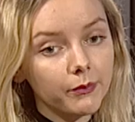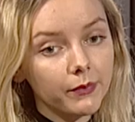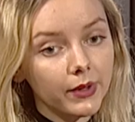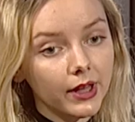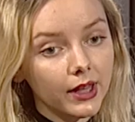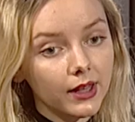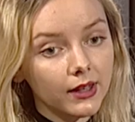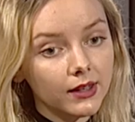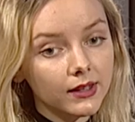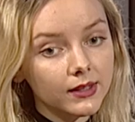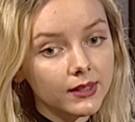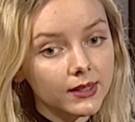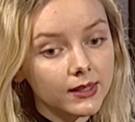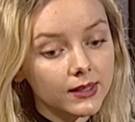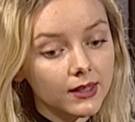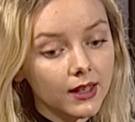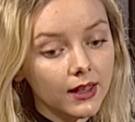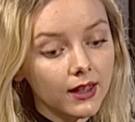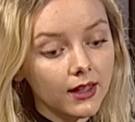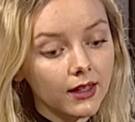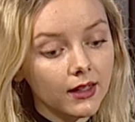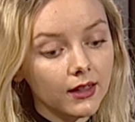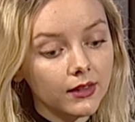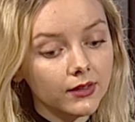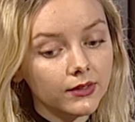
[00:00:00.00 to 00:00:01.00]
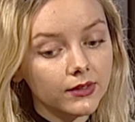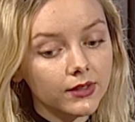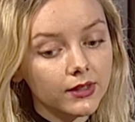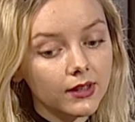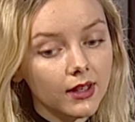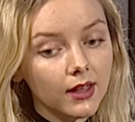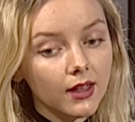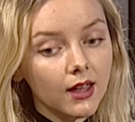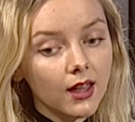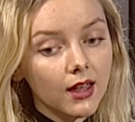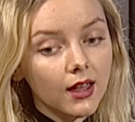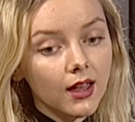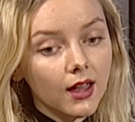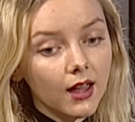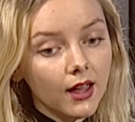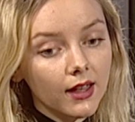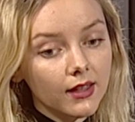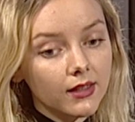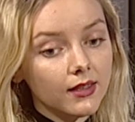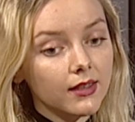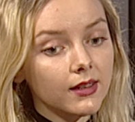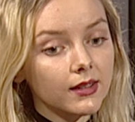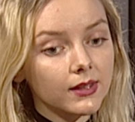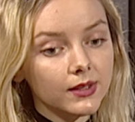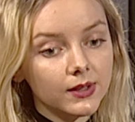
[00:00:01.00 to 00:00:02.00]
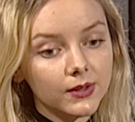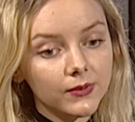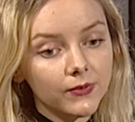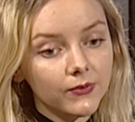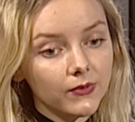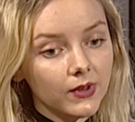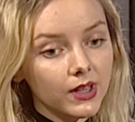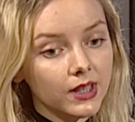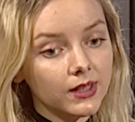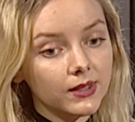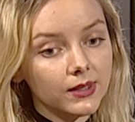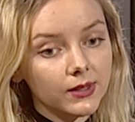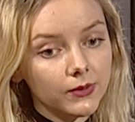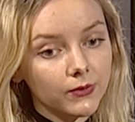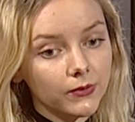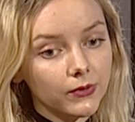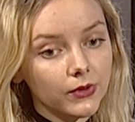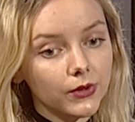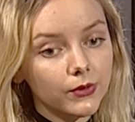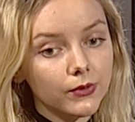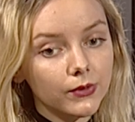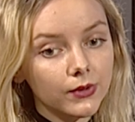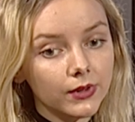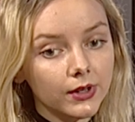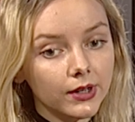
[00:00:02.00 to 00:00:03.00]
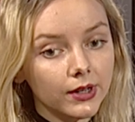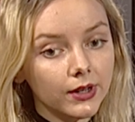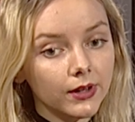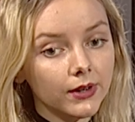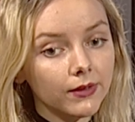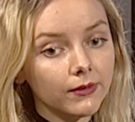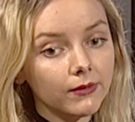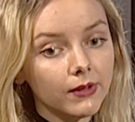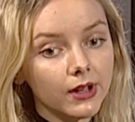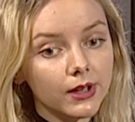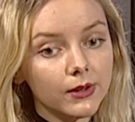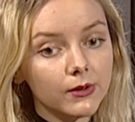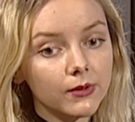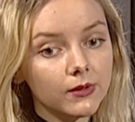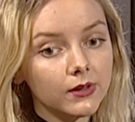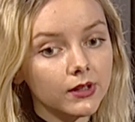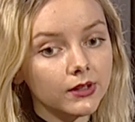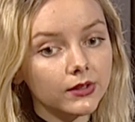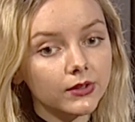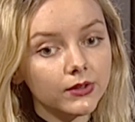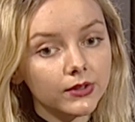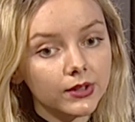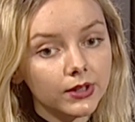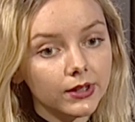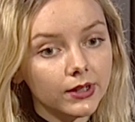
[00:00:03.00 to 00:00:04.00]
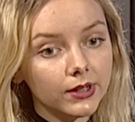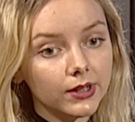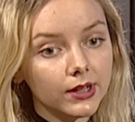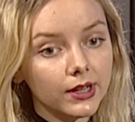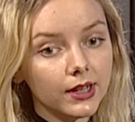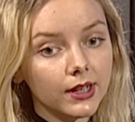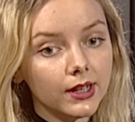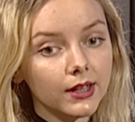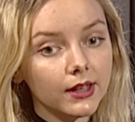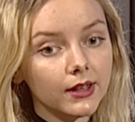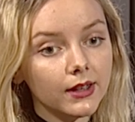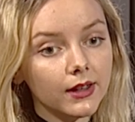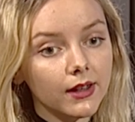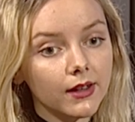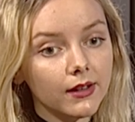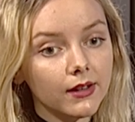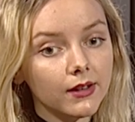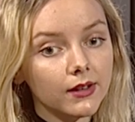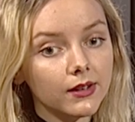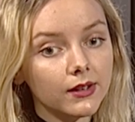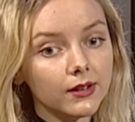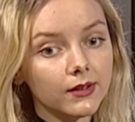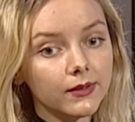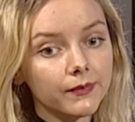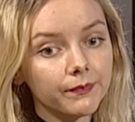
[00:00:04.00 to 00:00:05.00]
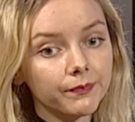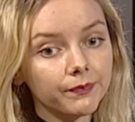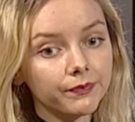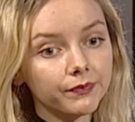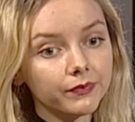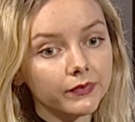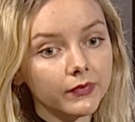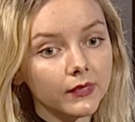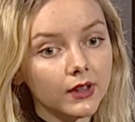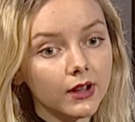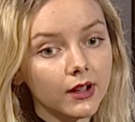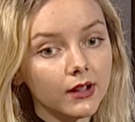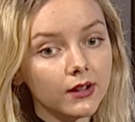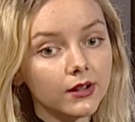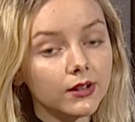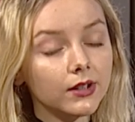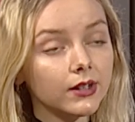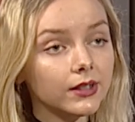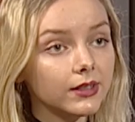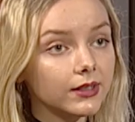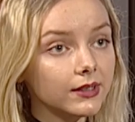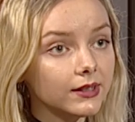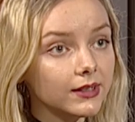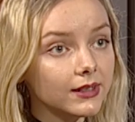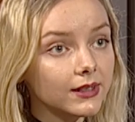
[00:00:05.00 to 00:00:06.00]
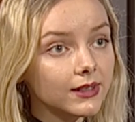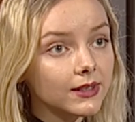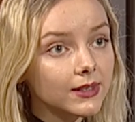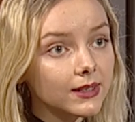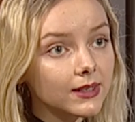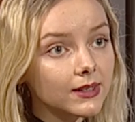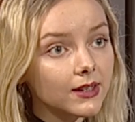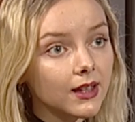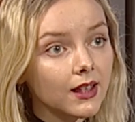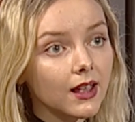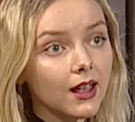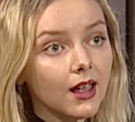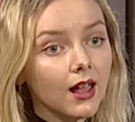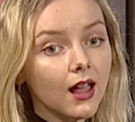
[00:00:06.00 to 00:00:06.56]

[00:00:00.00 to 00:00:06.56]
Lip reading: banks and, I guess, face fewer regulatory hurdles